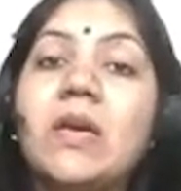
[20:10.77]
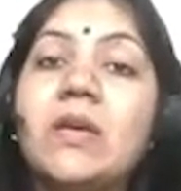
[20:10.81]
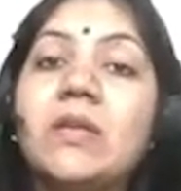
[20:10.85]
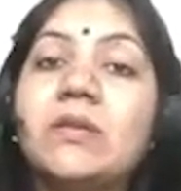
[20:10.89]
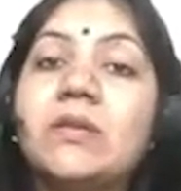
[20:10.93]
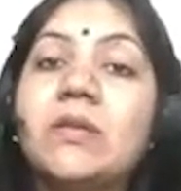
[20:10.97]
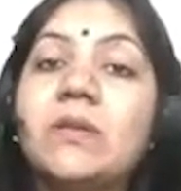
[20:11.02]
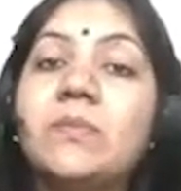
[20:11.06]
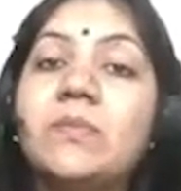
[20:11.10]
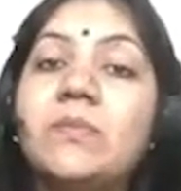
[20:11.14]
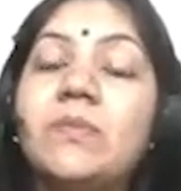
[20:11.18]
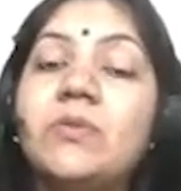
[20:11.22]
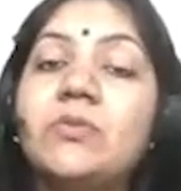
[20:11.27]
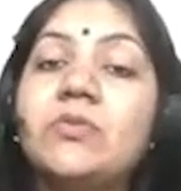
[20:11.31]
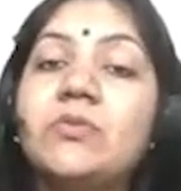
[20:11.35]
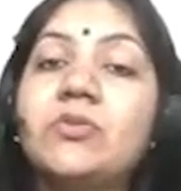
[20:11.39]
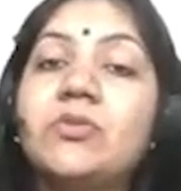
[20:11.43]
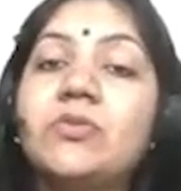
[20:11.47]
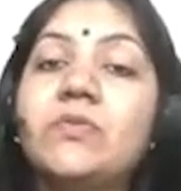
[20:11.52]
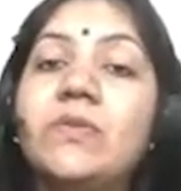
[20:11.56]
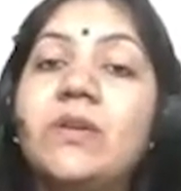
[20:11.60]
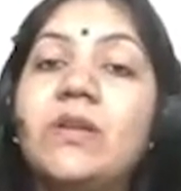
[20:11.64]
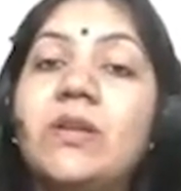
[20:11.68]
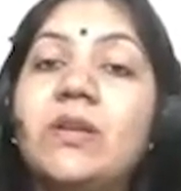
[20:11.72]
The
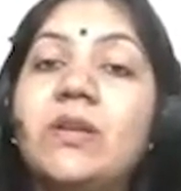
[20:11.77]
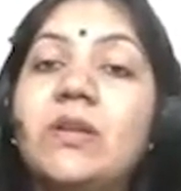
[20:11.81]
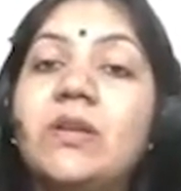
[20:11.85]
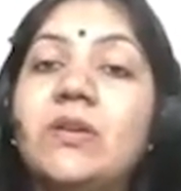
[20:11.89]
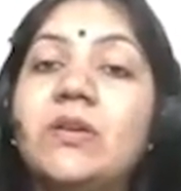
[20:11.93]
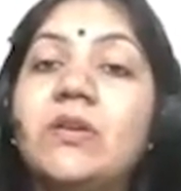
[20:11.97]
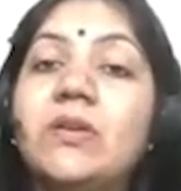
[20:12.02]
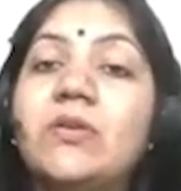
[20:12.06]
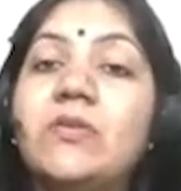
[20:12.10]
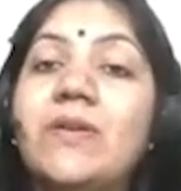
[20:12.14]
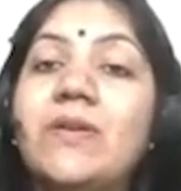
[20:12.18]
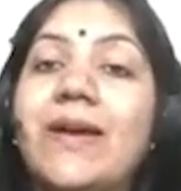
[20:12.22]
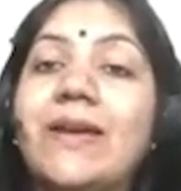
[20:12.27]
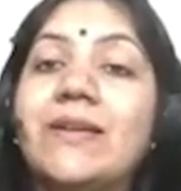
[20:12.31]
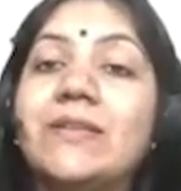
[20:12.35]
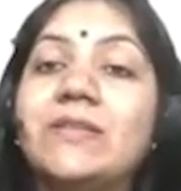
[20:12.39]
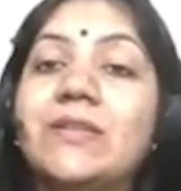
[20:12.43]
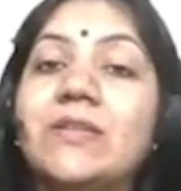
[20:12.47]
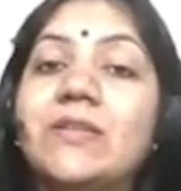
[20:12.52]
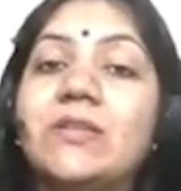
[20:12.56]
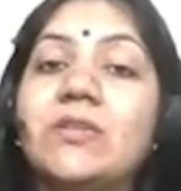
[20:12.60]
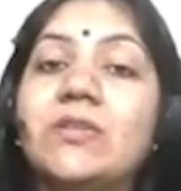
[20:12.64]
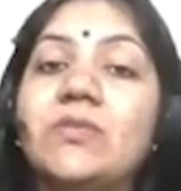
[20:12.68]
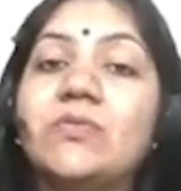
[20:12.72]
mutual right
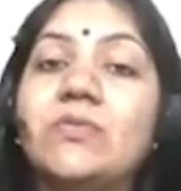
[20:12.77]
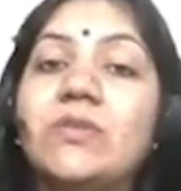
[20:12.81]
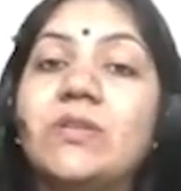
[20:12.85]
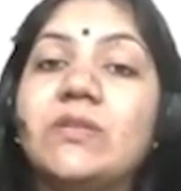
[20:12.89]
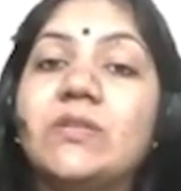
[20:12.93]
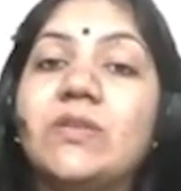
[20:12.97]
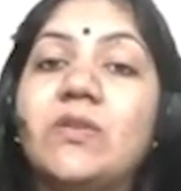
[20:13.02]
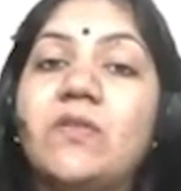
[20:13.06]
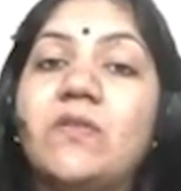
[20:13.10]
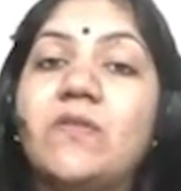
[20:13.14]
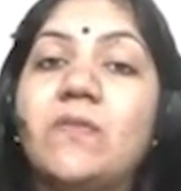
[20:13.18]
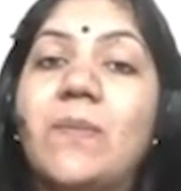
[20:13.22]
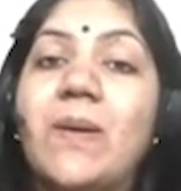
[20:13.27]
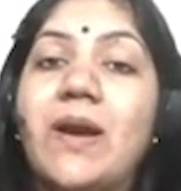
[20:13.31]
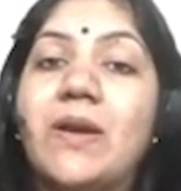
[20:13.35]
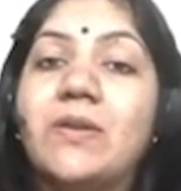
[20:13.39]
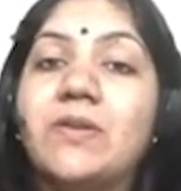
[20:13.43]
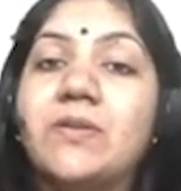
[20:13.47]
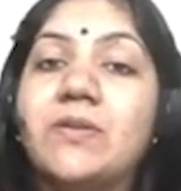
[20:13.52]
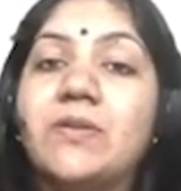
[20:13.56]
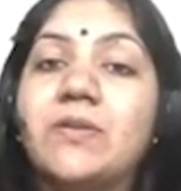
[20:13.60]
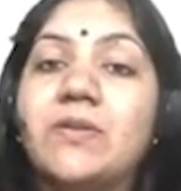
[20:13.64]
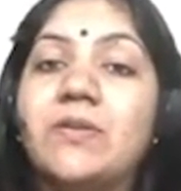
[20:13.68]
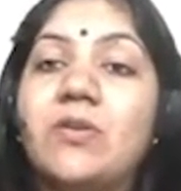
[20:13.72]
and duties of
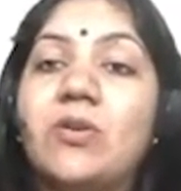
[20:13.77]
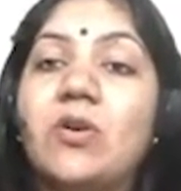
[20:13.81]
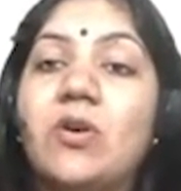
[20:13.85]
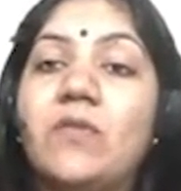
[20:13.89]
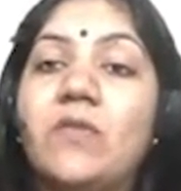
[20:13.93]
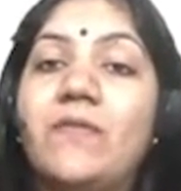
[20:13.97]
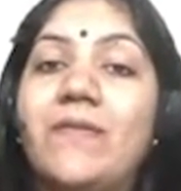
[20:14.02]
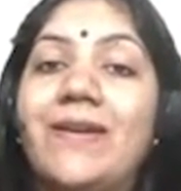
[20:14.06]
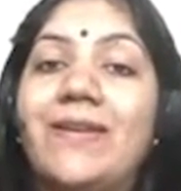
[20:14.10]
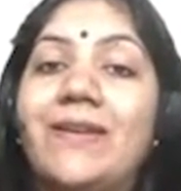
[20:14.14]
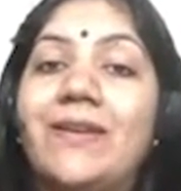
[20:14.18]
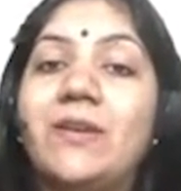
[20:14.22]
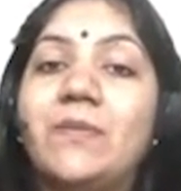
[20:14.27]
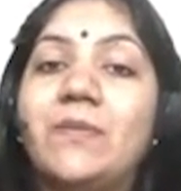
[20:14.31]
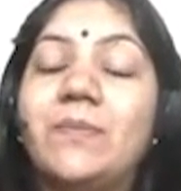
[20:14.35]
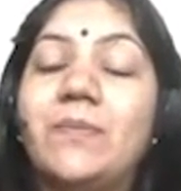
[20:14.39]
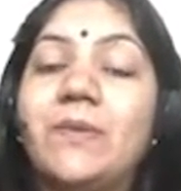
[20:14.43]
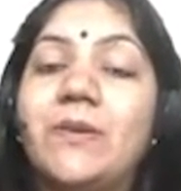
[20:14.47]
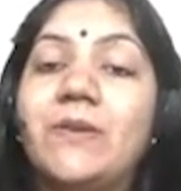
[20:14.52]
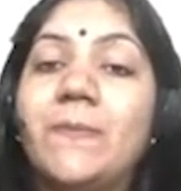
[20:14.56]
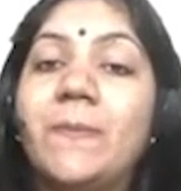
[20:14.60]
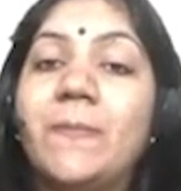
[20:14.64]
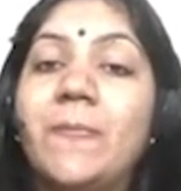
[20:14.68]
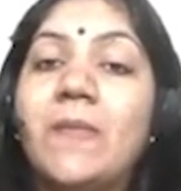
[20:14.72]
partner of
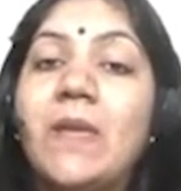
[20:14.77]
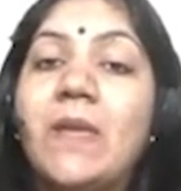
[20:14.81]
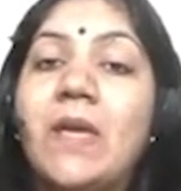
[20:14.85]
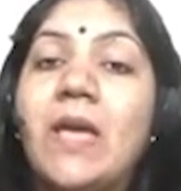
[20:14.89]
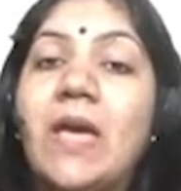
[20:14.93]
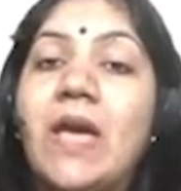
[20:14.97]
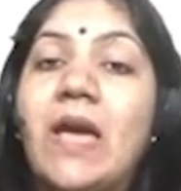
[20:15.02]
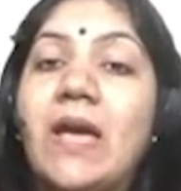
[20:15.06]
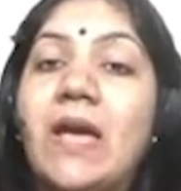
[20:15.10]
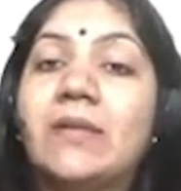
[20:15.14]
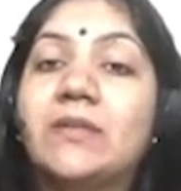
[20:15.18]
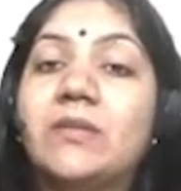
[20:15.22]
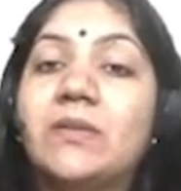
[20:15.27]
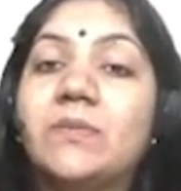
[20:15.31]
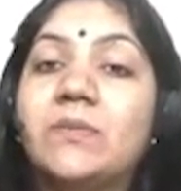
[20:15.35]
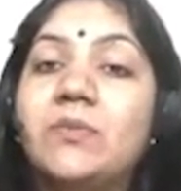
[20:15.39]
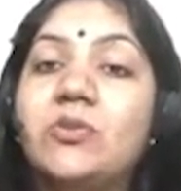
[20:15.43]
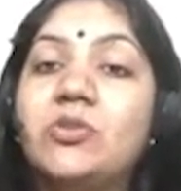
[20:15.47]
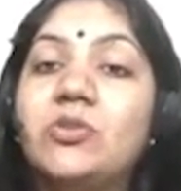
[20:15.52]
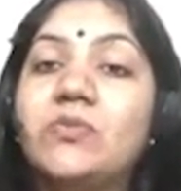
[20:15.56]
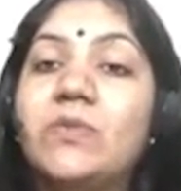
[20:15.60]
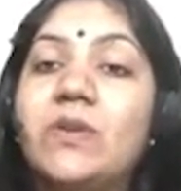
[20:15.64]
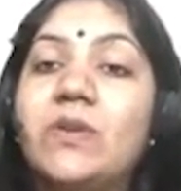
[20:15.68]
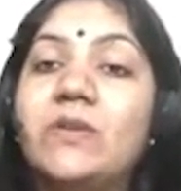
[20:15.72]
LLP and the
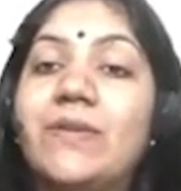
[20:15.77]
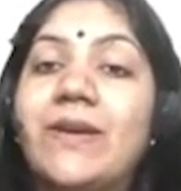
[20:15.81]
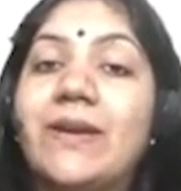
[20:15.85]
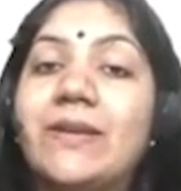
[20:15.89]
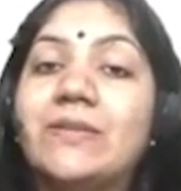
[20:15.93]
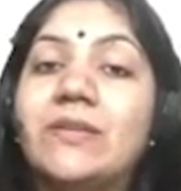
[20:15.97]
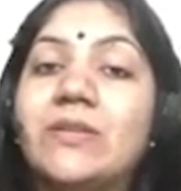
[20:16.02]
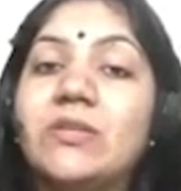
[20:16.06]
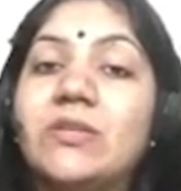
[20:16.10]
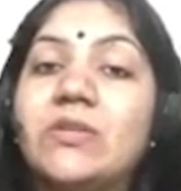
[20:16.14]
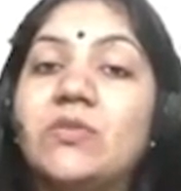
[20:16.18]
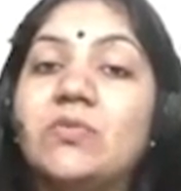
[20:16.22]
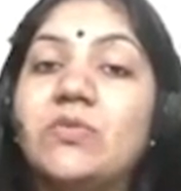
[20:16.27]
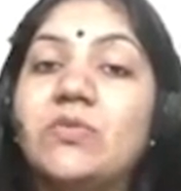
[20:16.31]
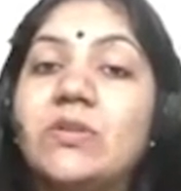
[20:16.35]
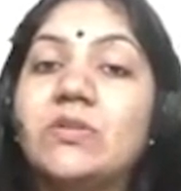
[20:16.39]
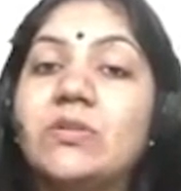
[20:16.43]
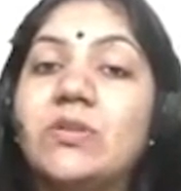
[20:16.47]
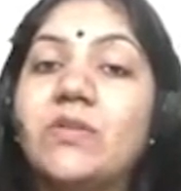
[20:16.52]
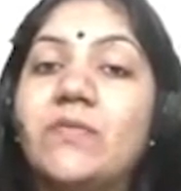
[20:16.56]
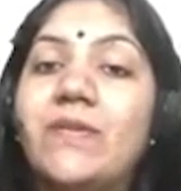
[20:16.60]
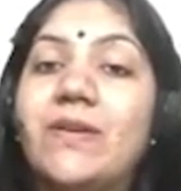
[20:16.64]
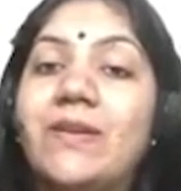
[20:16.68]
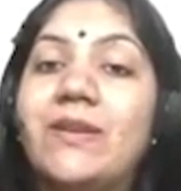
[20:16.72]
mutual right and duties
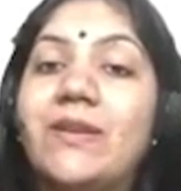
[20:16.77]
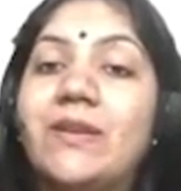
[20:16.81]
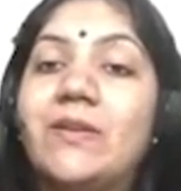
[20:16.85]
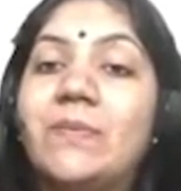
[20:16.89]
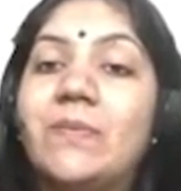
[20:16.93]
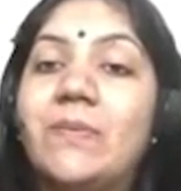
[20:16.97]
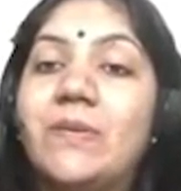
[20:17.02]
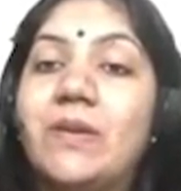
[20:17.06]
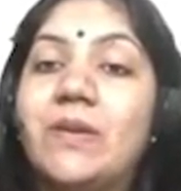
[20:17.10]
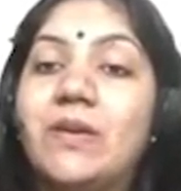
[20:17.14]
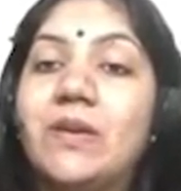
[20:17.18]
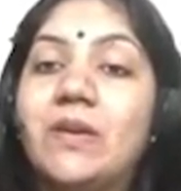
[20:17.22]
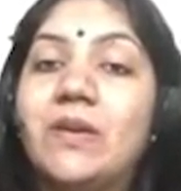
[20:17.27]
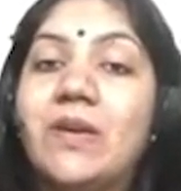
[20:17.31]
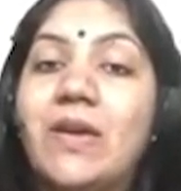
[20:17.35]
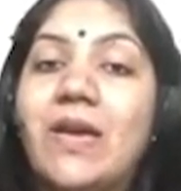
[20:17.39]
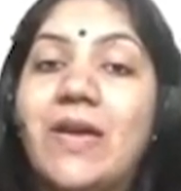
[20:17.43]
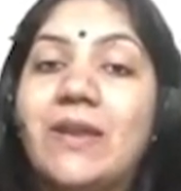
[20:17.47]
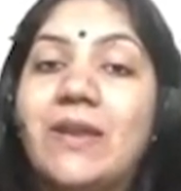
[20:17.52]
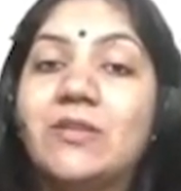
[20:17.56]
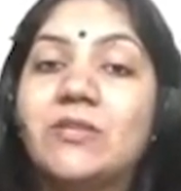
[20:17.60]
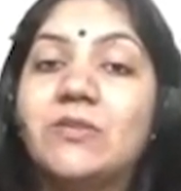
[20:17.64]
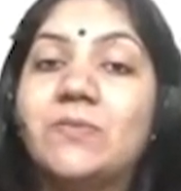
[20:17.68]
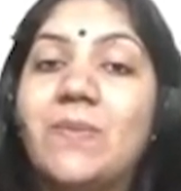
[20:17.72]
of LLP
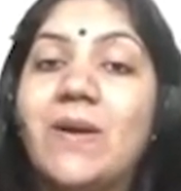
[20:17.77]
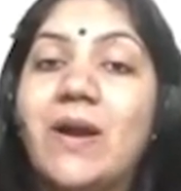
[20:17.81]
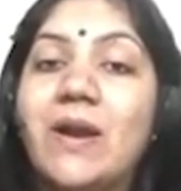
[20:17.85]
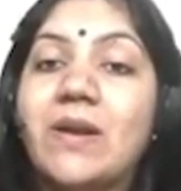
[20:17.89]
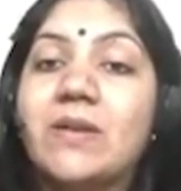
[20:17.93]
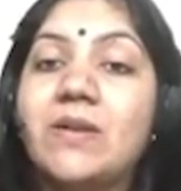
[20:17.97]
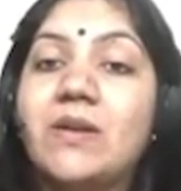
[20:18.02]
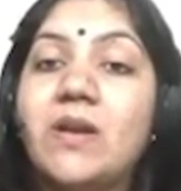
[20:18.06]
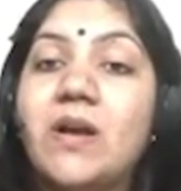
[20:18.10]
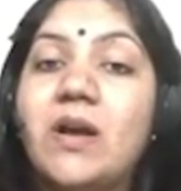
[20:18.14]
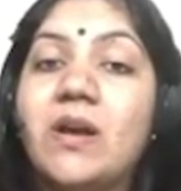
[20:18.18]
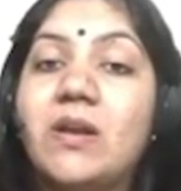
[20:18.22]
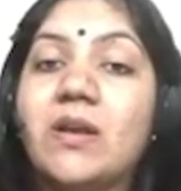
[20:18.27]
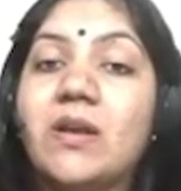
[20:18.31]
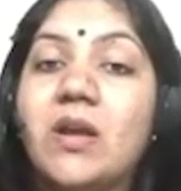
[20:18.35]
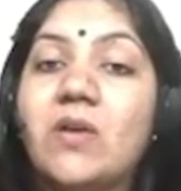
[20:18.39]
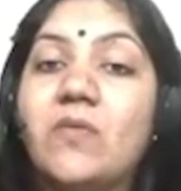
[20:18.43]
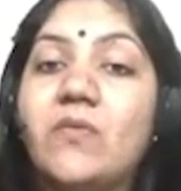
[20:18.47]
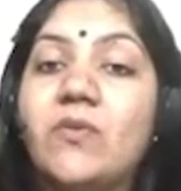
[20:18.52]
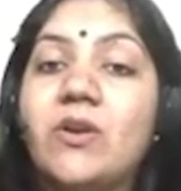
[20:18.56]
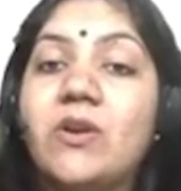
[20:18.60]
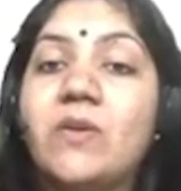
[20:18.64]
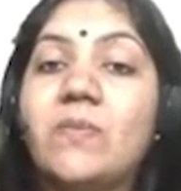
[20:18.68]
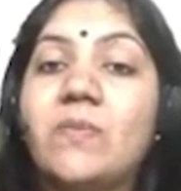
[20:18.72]
and its partner are
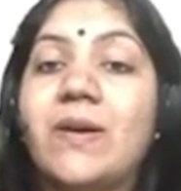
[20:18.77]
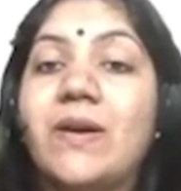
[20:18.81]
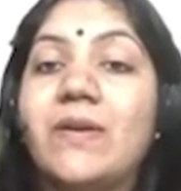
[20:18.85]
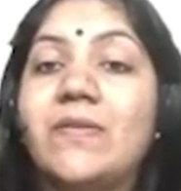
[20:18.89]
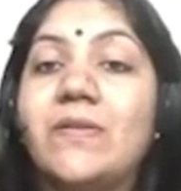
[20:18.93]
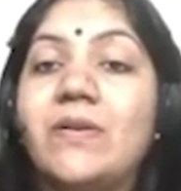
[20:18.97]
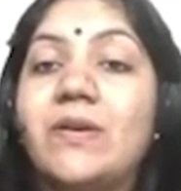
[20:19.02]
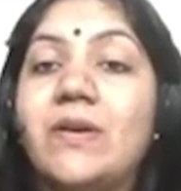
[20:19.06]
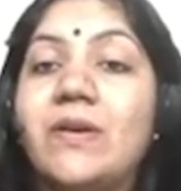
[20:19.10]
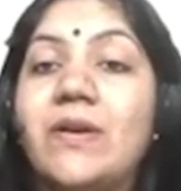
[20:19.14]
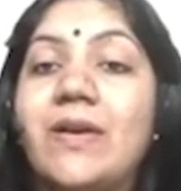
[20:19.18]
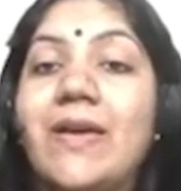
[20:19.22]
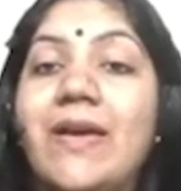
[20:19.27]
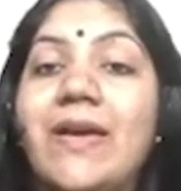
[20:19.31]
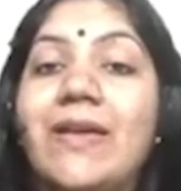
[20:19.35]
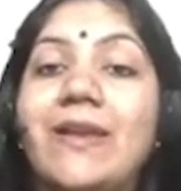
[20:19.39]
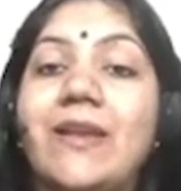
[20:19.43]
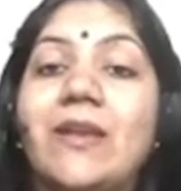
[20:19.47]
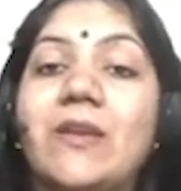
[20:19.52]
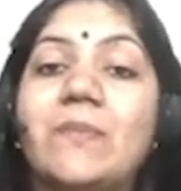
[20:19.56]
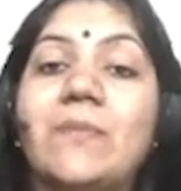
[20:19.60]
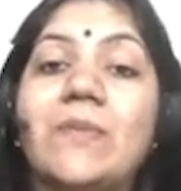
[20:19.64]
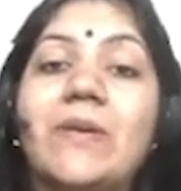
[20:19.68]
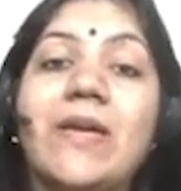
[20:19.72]
governed by the
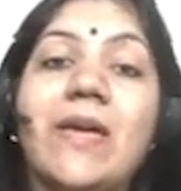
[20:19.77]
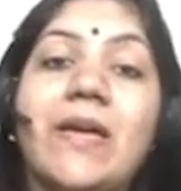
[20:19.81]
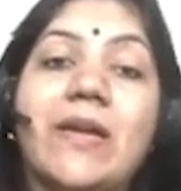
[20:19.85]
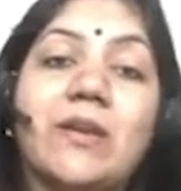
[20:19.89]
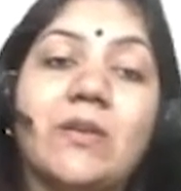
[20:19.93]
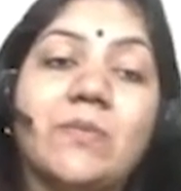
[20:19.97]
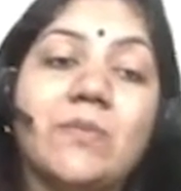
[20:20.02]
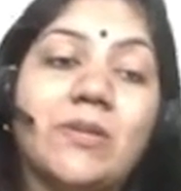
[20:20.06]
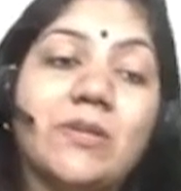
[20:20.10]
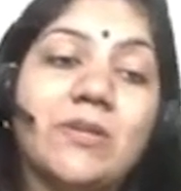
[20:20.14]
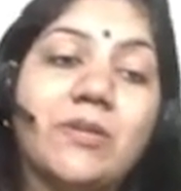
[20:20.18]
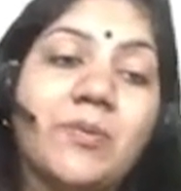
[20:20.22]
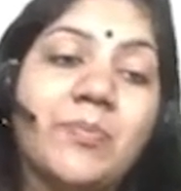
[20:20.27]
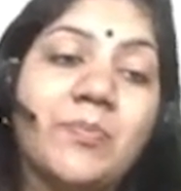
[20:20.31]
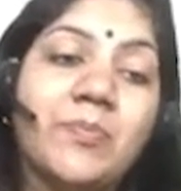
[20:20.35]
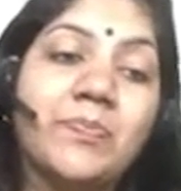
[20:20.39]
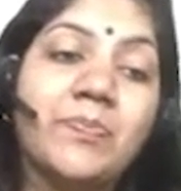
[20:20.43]
LLP agreement.